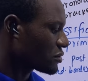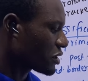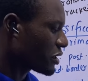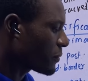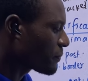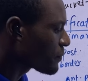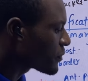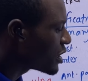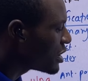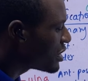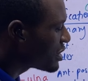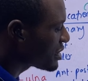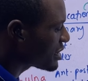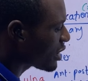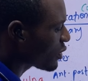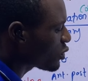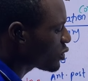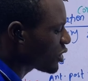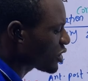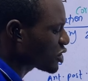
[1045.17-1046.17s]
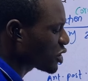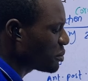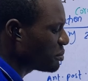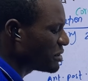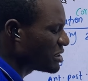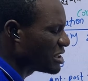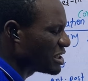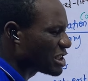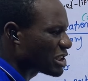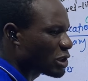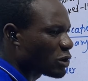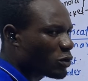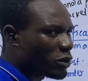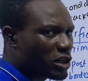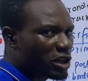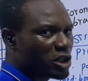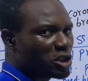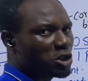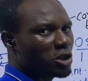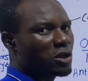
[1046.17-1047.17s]
Okay, there could also be
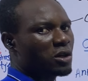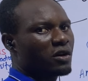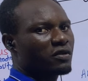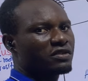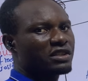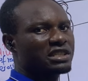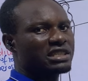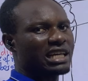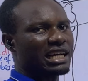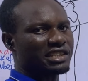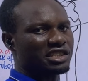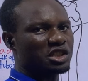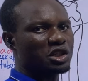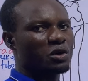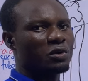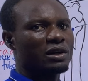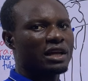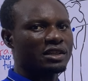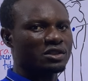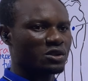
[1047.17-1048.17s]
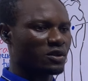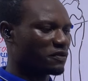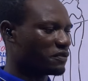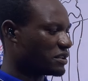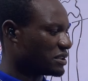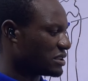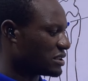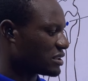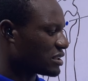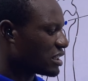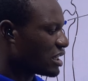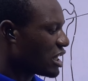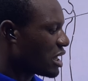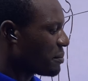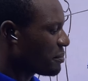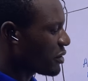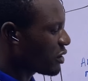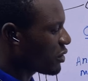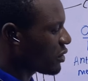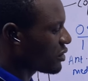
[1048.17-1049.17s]
dislocation of these articular surfaces
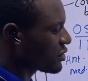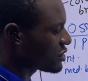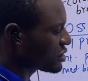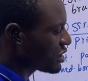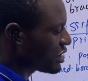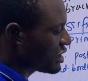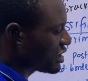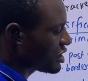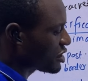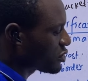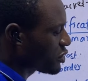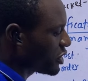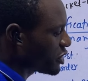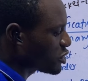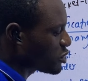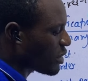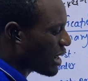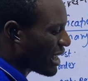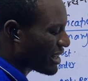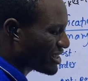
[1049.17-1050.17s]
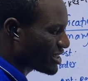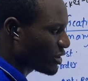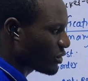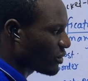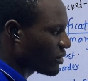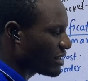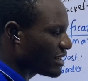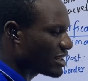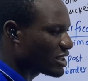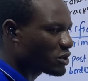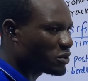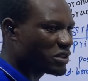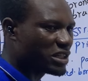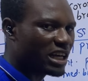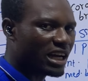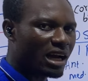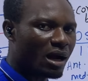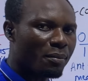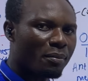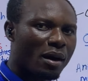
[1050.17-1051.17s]
because it's going to articulate with the
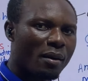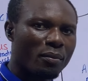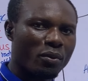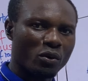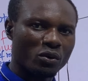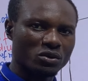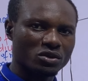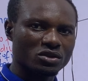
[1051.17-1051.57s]
carpal bone,